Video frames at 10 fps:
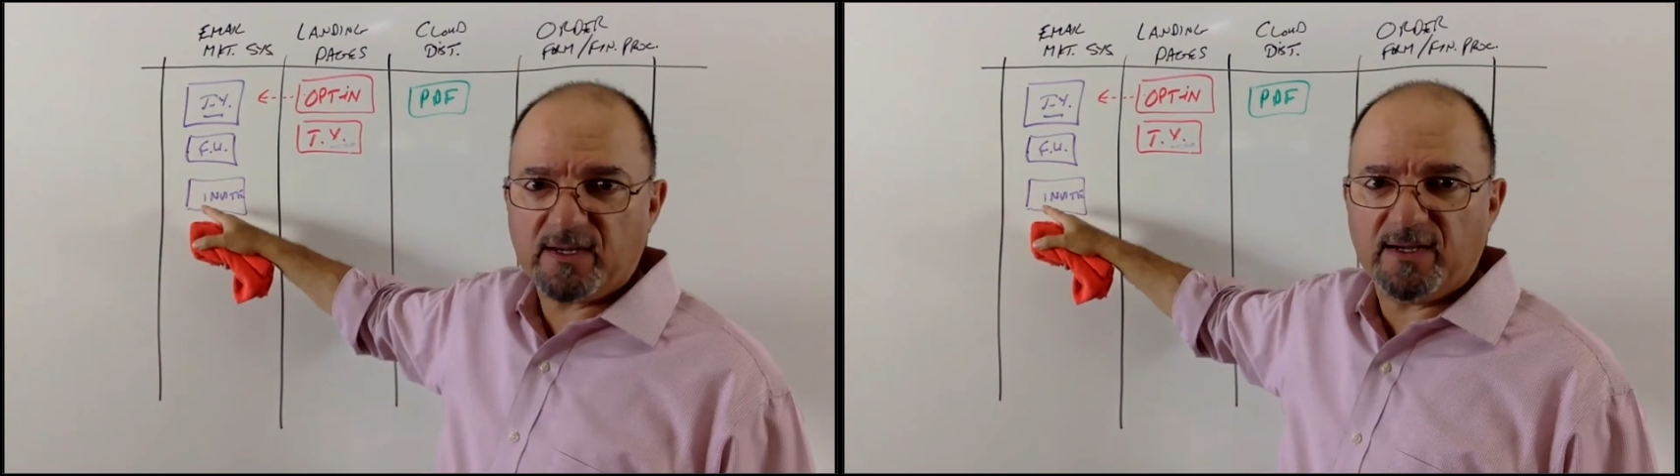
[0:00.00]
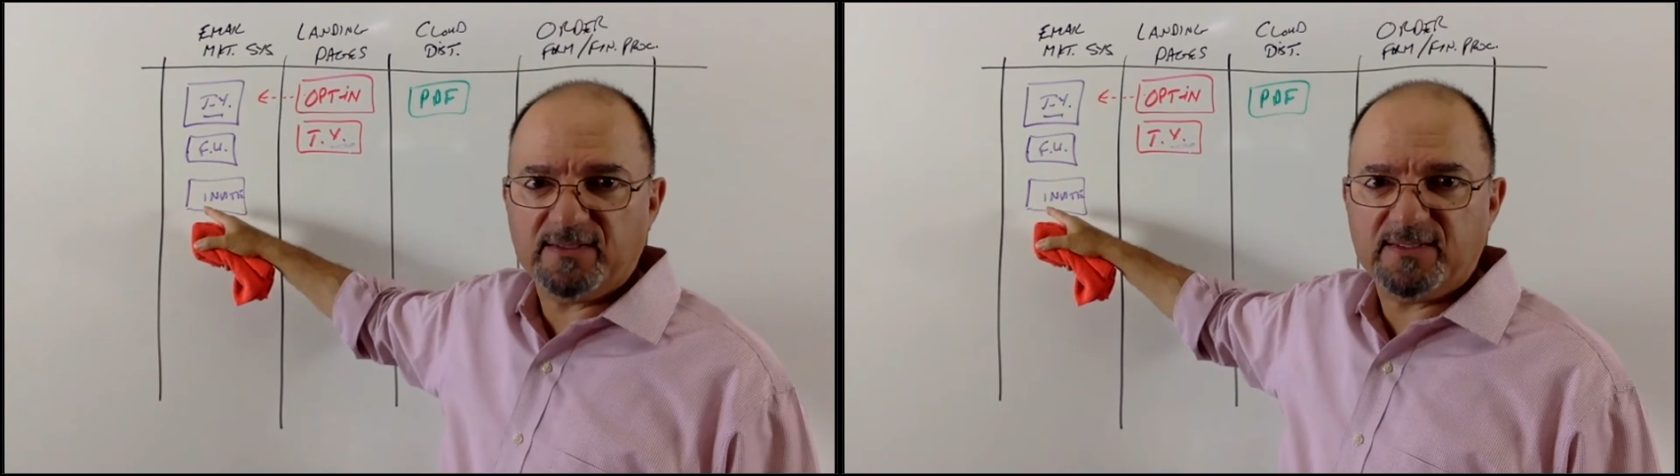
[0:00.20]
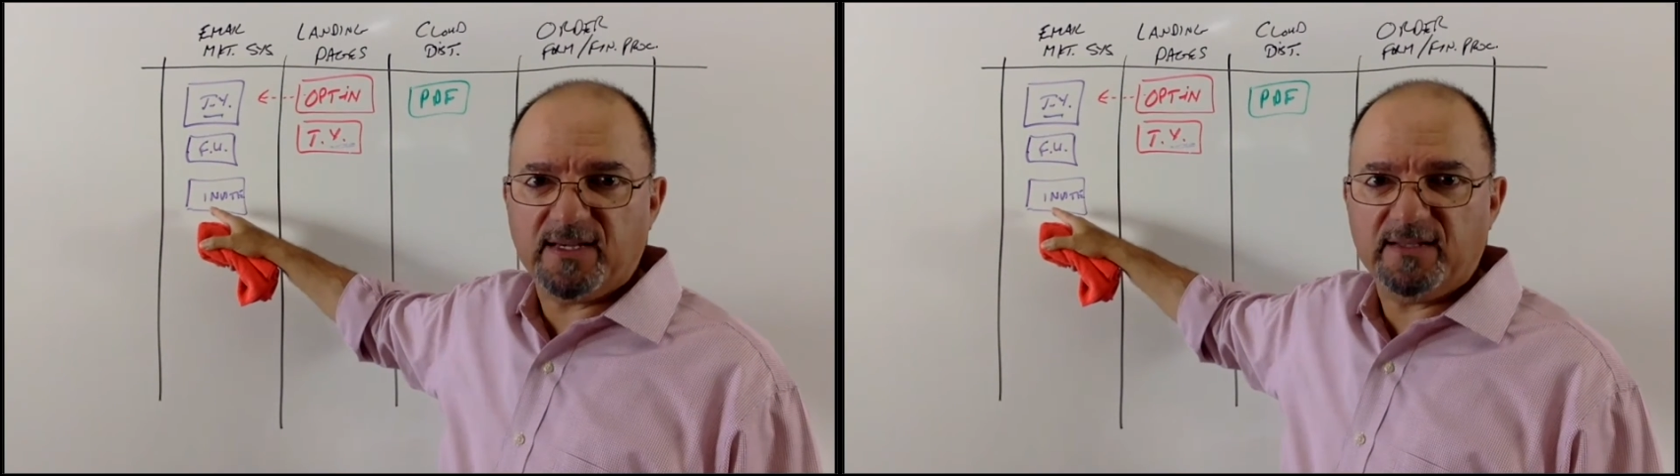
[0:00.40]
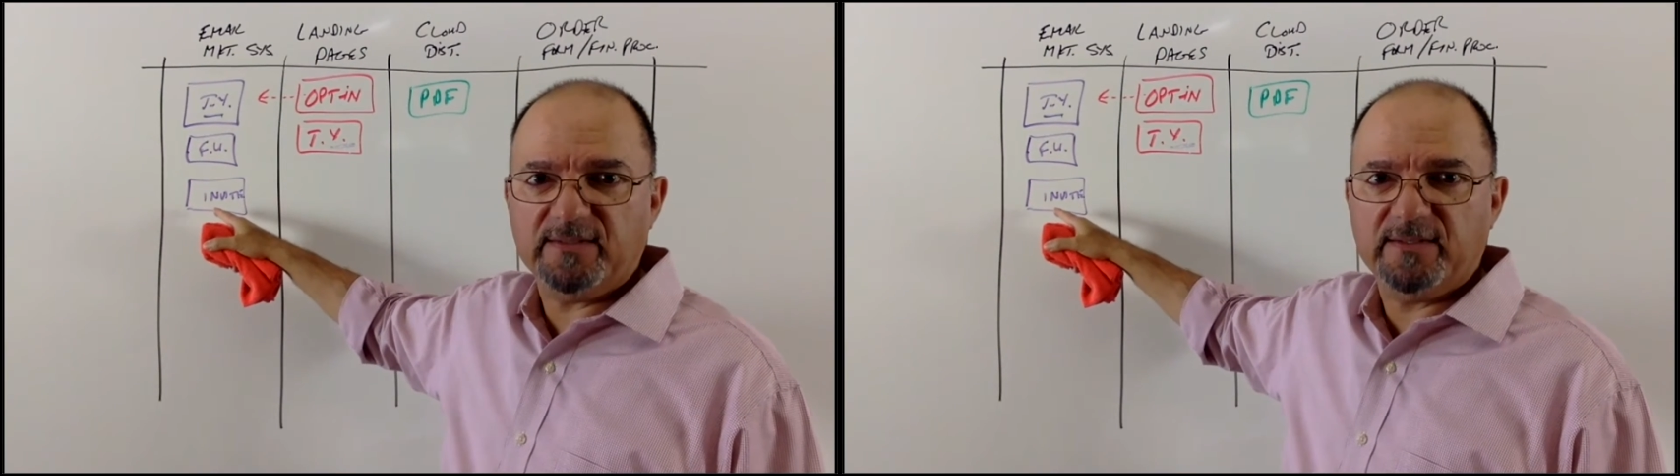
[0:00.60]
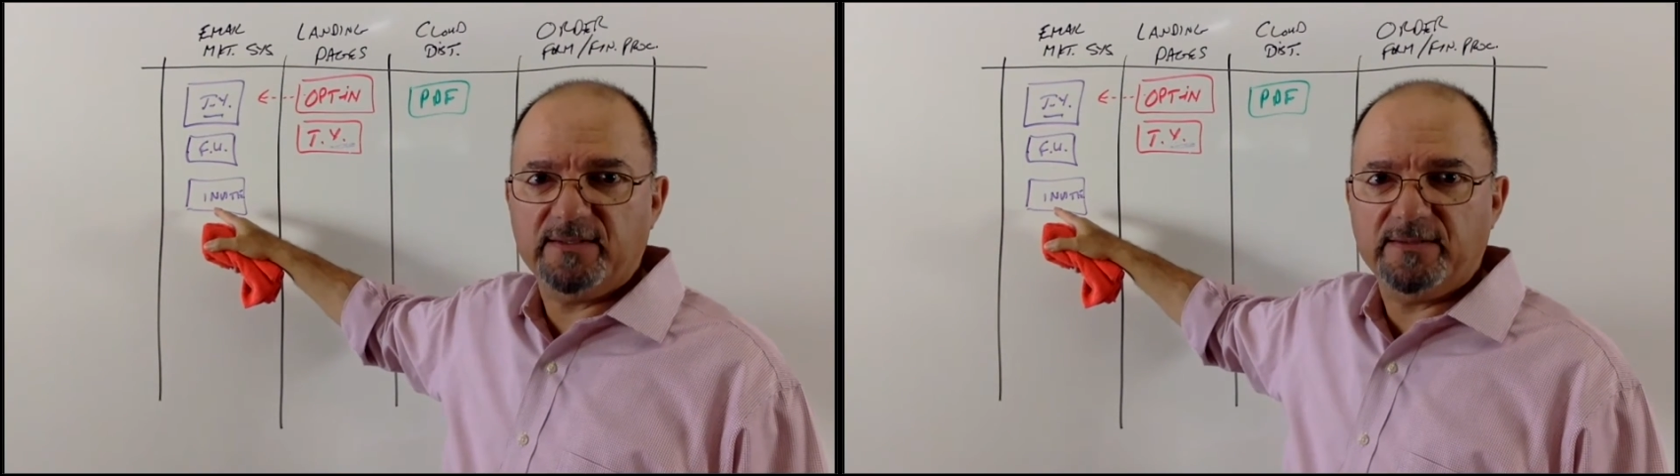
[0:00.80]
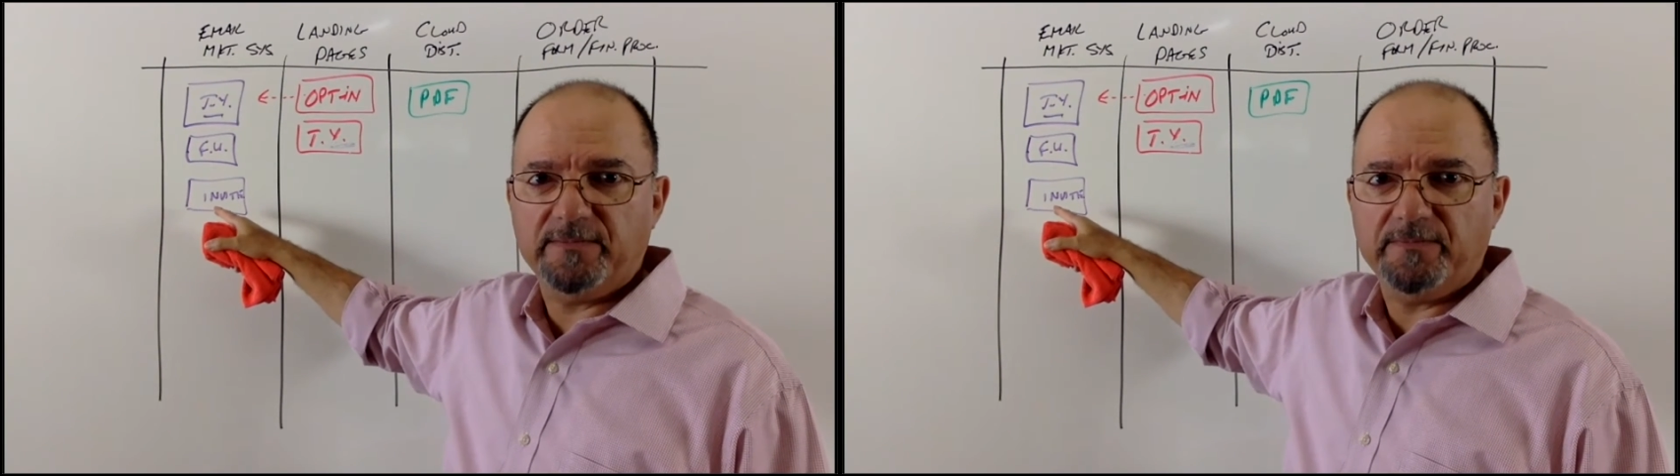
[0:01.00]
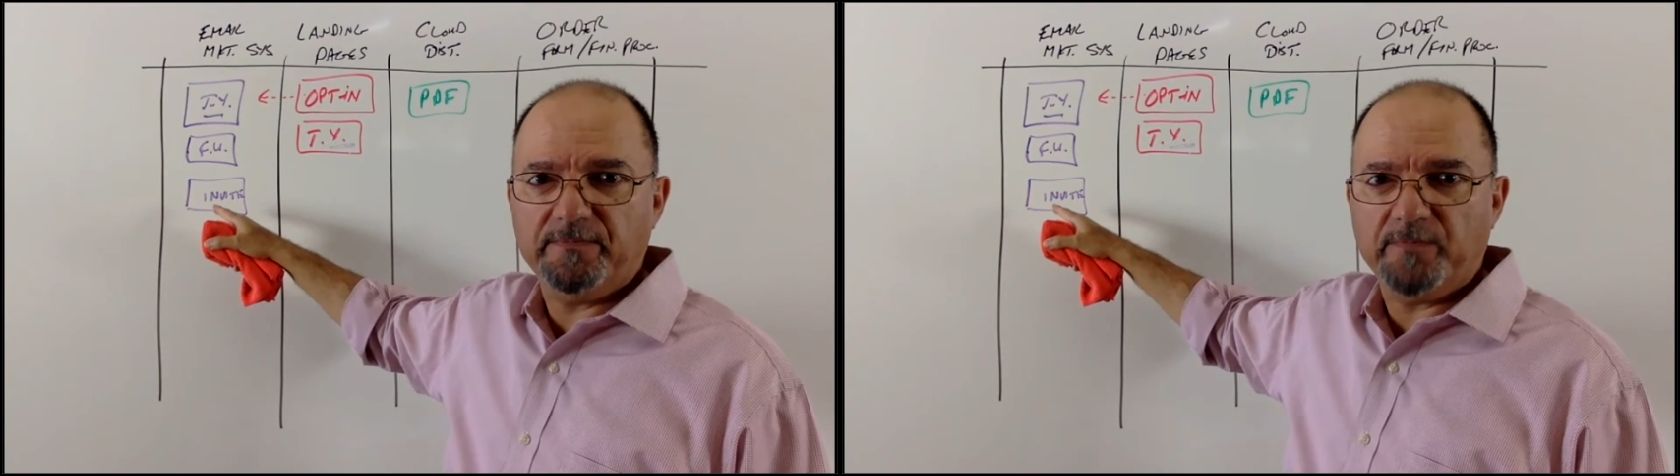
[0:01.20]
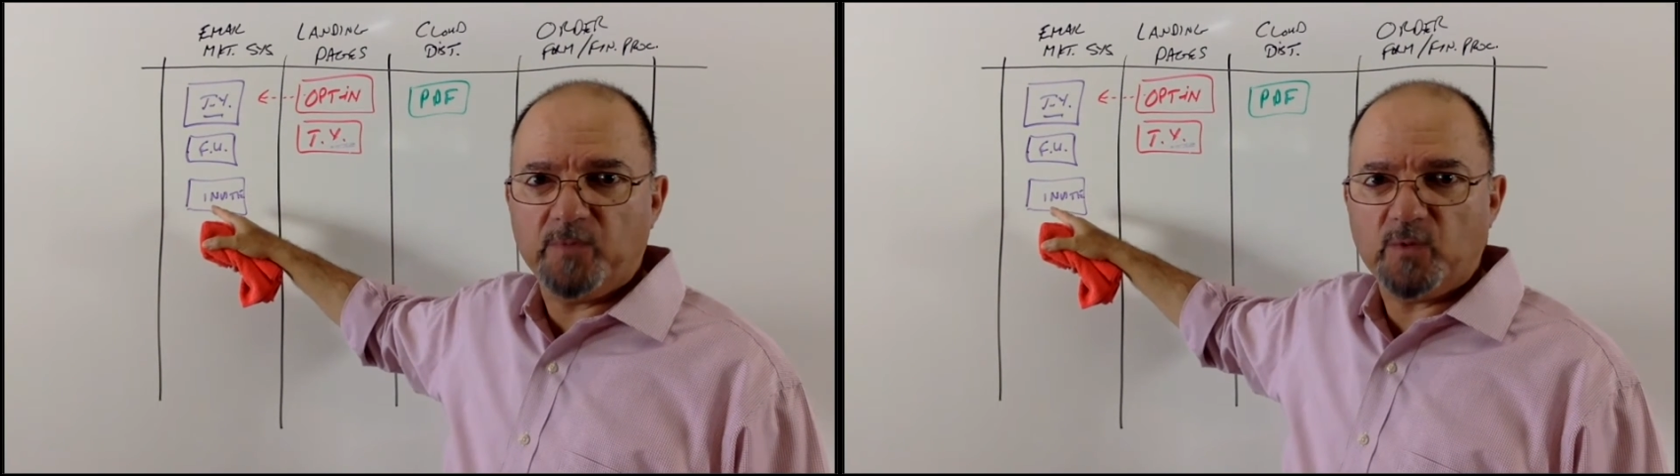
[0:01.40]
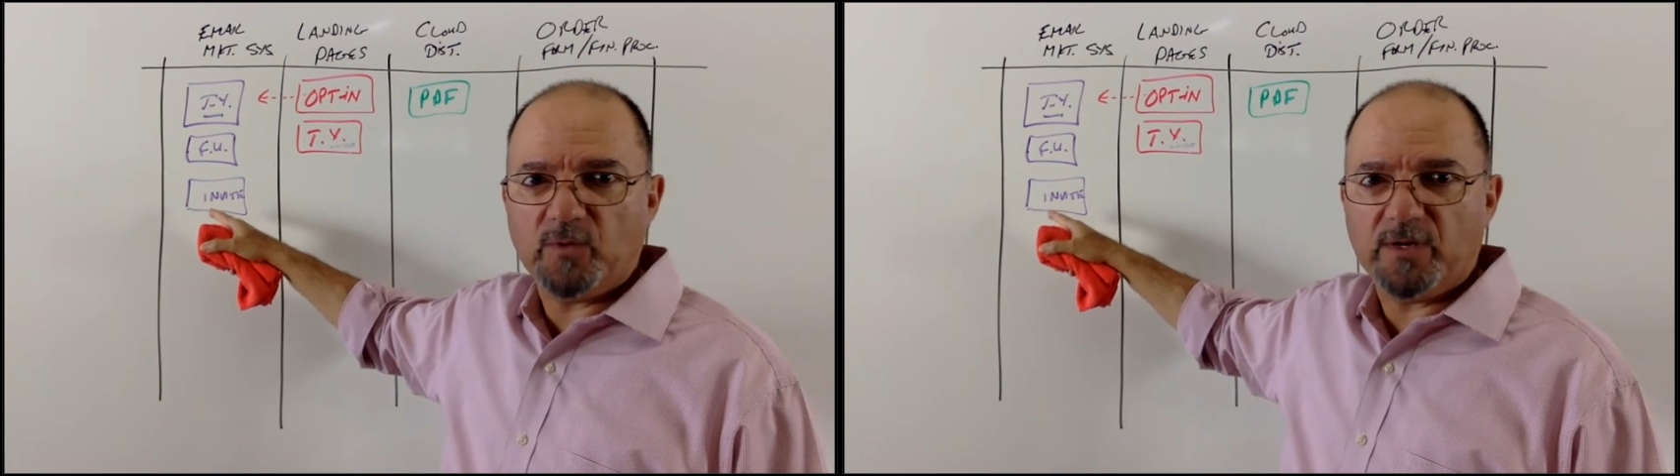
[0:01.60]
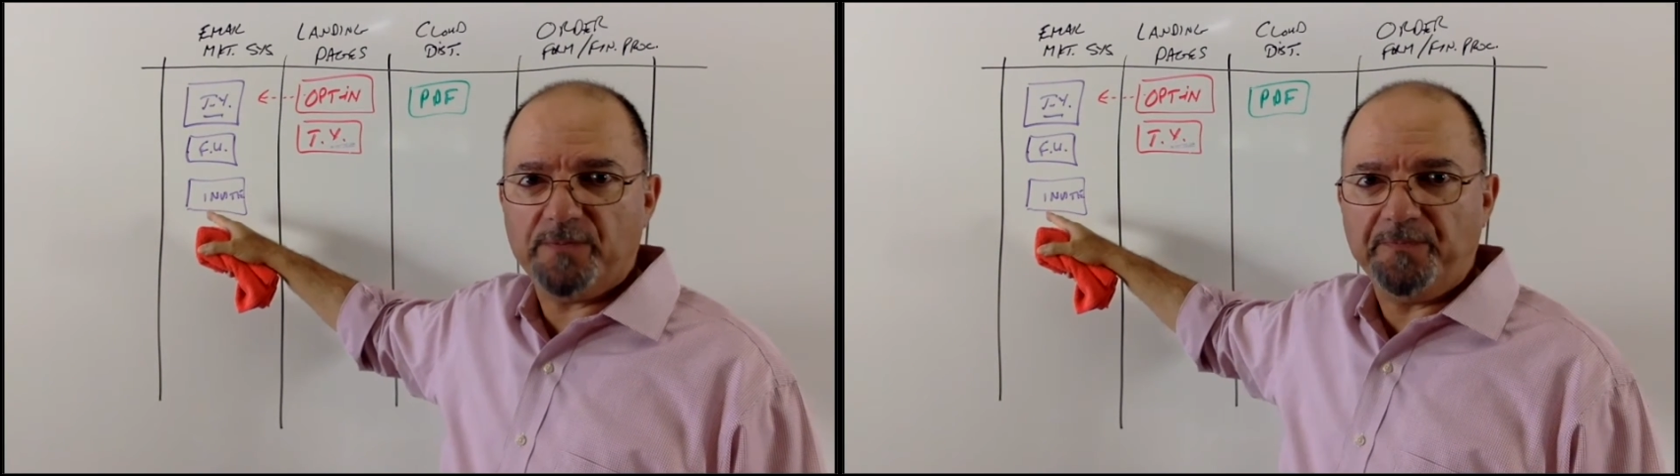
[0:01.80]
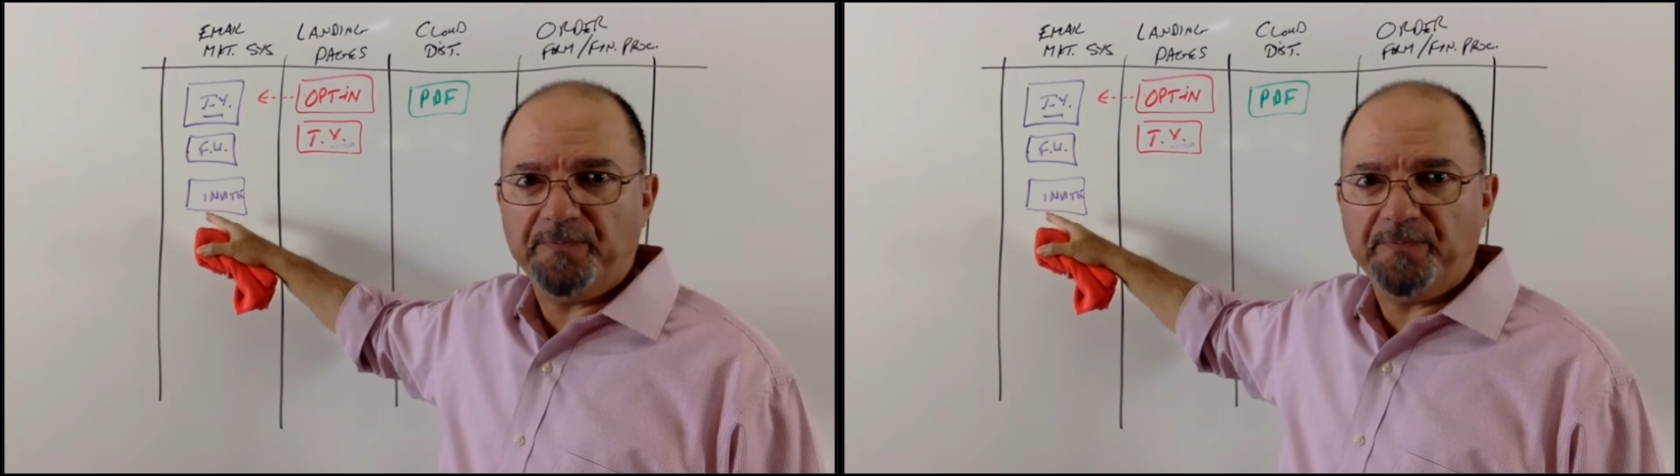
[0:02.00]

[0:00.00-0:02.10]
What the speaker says: content, right?